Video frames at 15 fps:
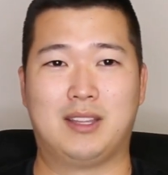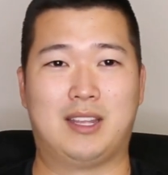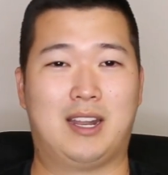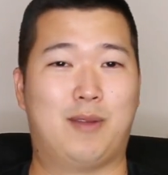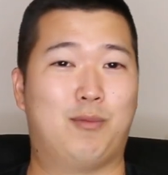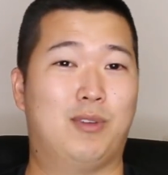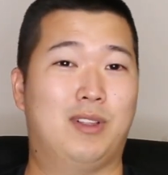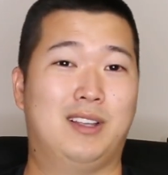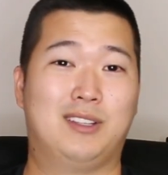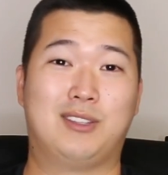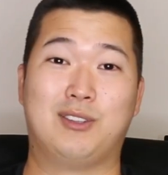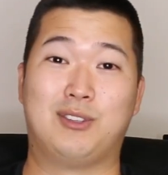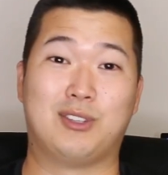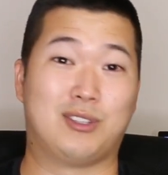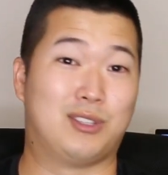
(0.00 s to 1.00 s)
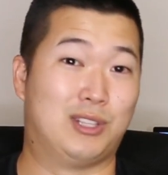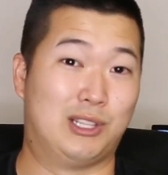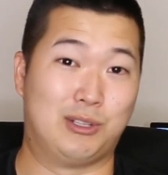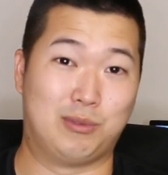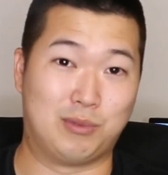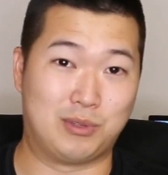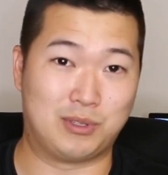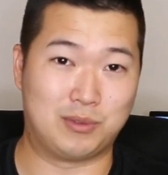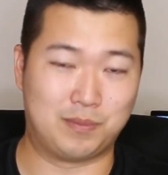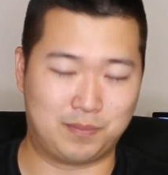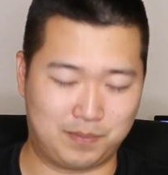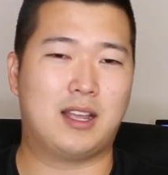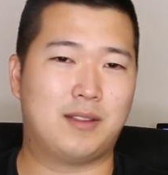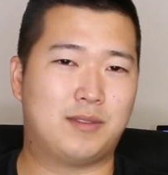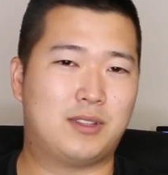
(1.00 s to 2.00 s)
that I'm willing to just lose
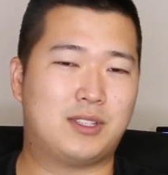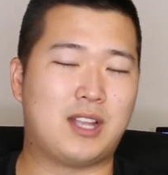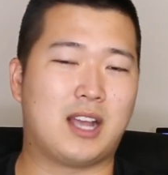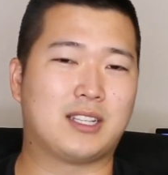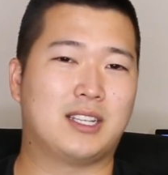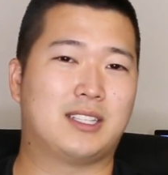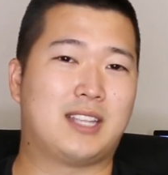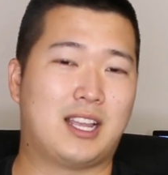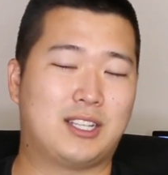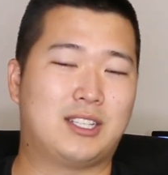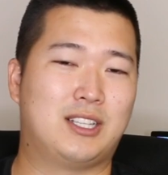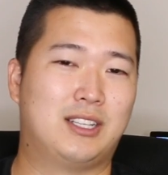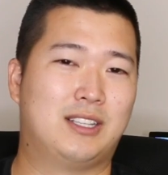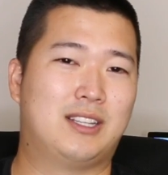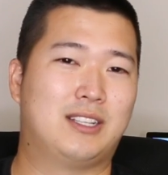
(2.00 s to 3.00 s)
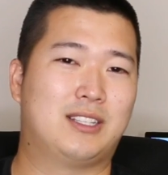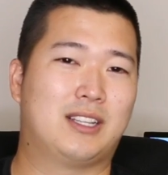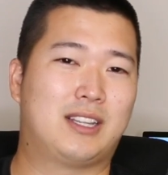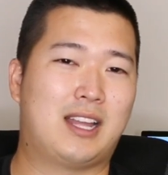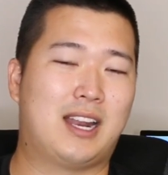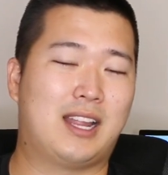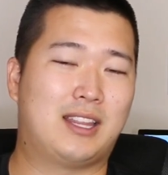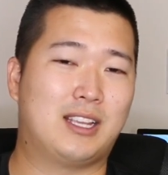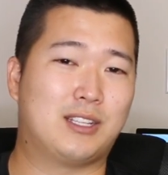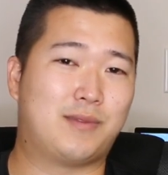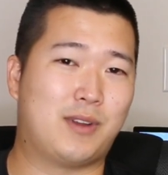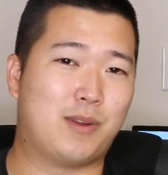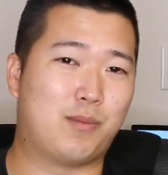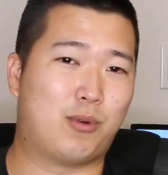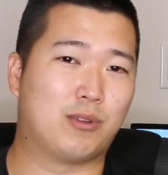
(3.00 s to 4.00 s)
and stocks like Tesla and things like that, I think it's
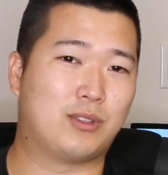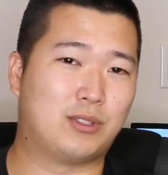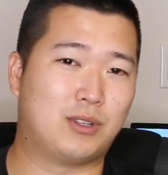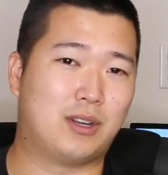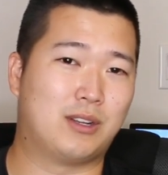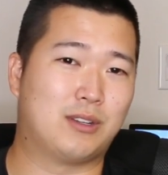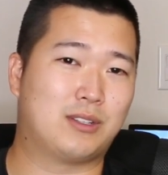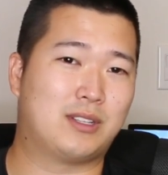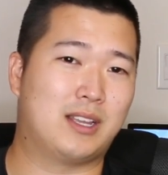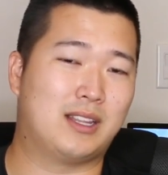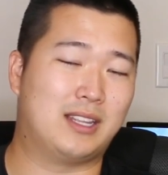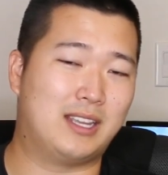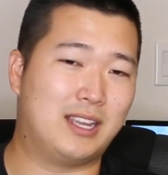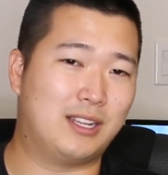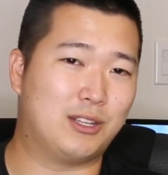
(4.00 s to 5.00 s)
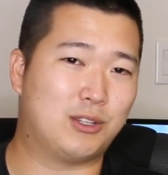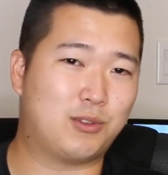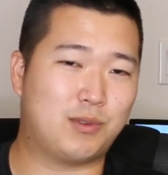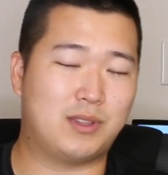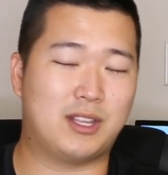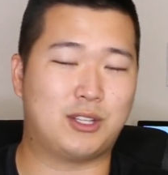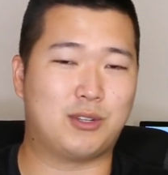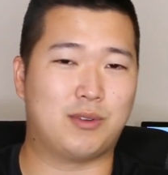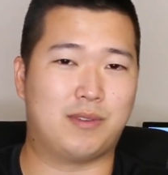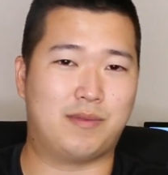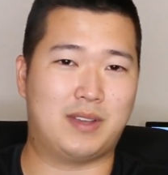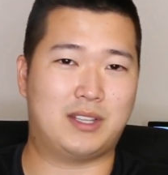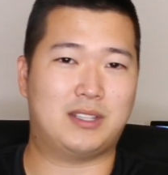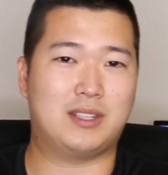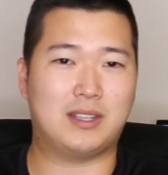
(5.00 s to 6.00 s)
very important to understand the industry that you're
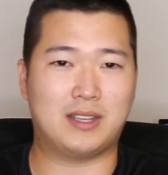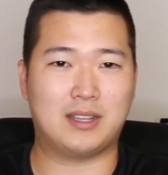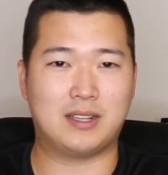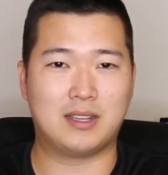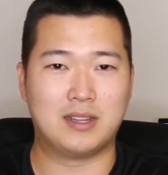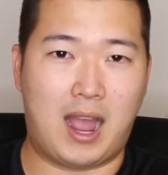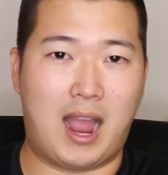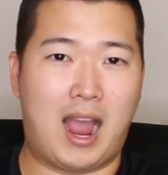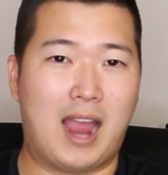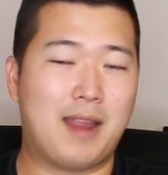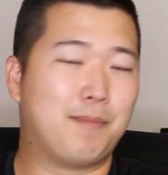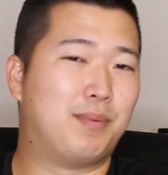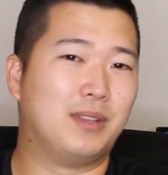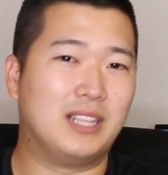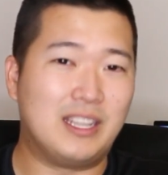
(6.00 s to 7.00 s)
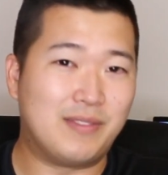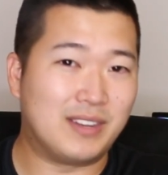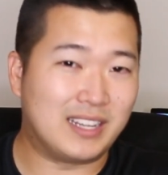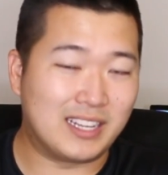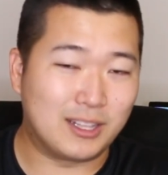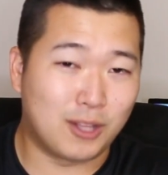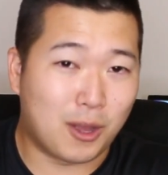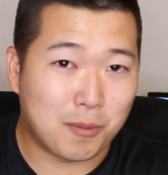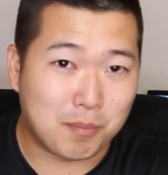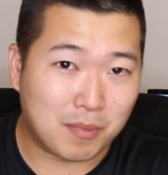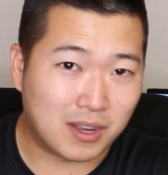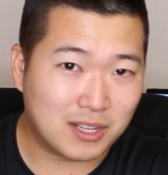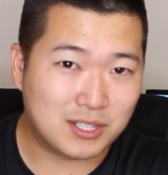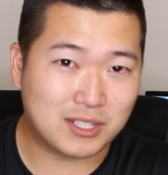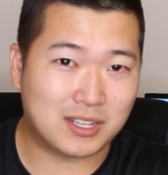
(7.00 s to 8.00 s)
investing in. I, I believe in Elon
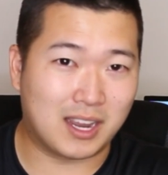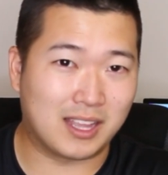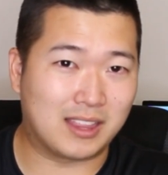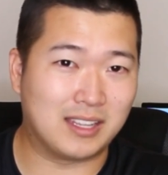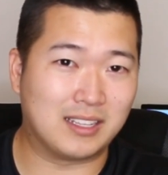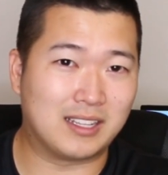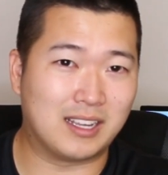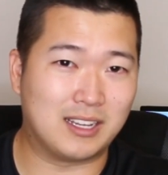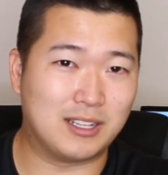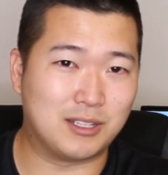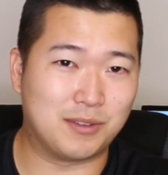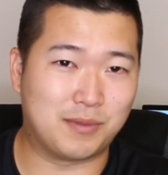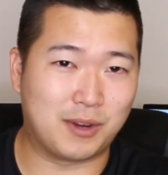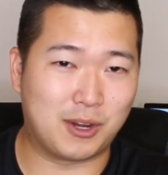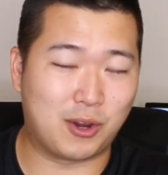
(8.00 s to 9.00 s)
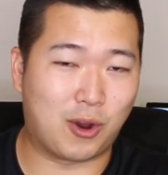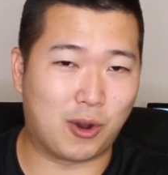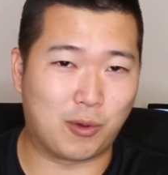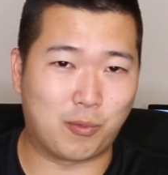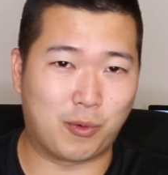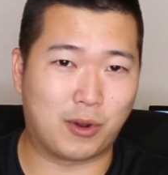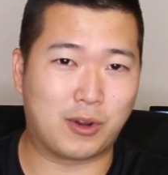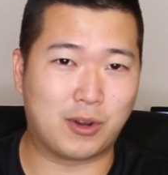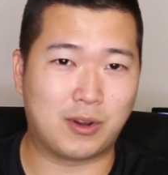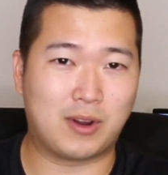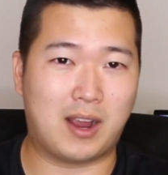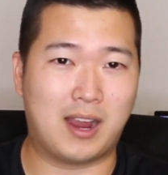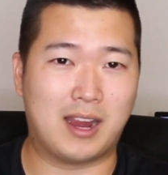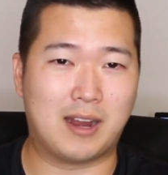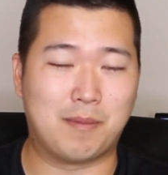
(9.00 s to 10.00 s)
Musk. I think that he's a very hard worker.
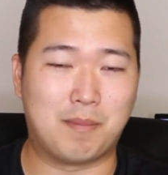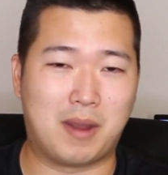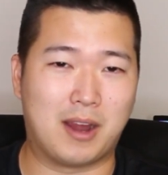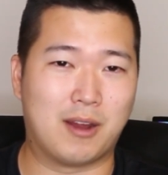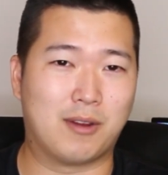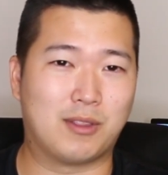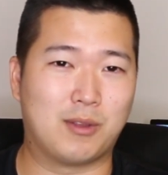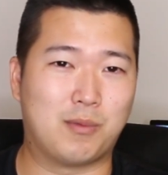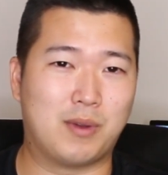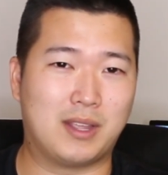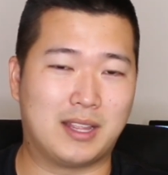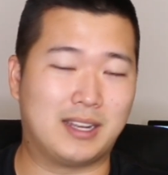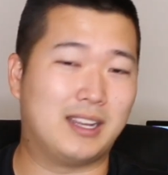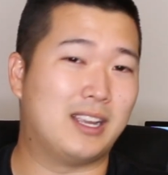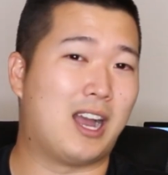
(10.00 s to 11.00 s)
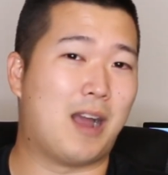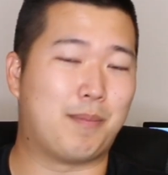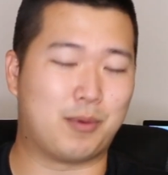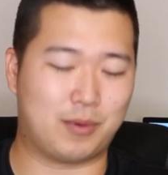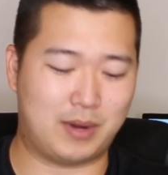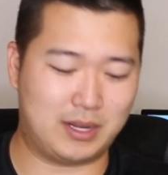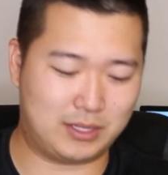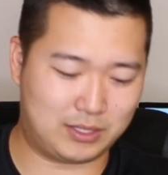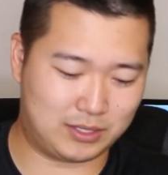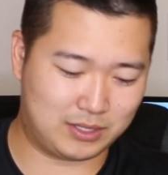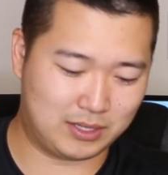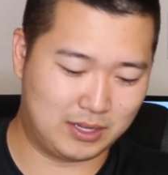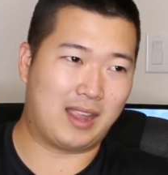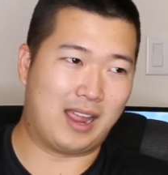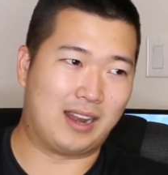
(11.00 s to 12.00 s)
I admire the way that he
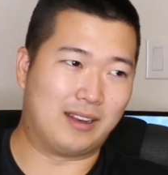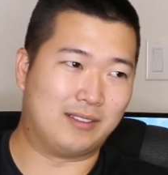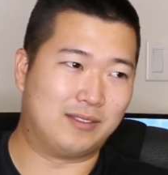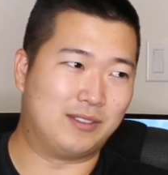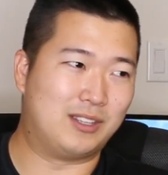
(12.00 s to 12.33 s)
operates, and